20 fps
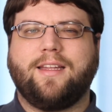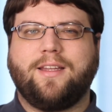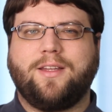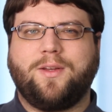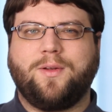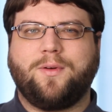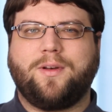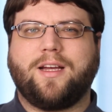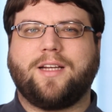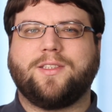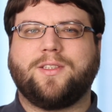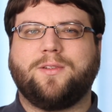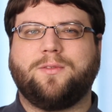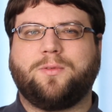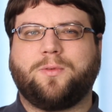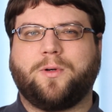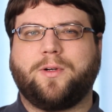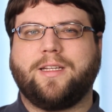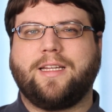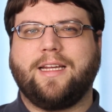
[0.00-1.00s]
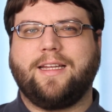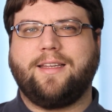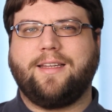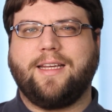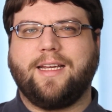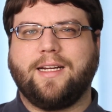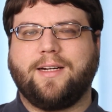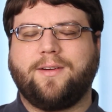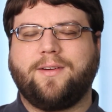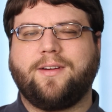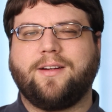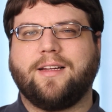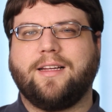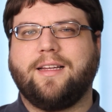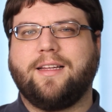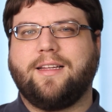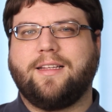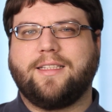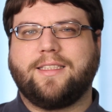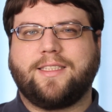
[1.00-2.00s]
2014 year.
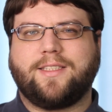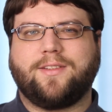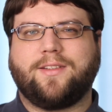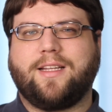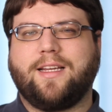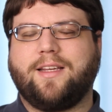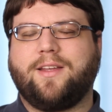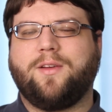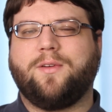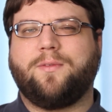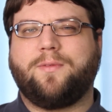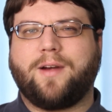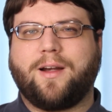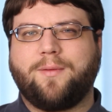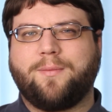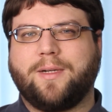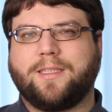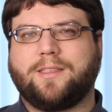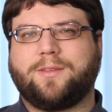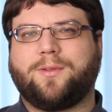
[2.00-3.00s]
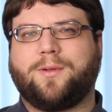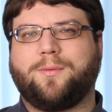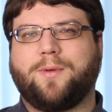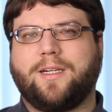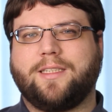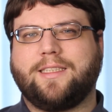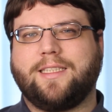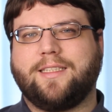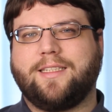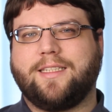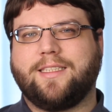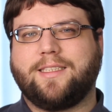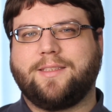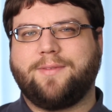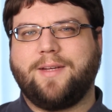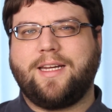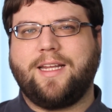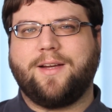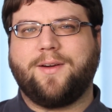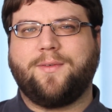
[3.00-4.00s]
So thank you very much for watching this
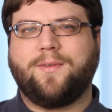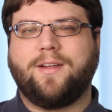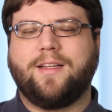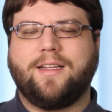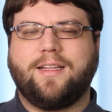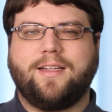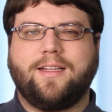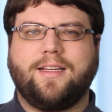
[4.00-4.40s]
video.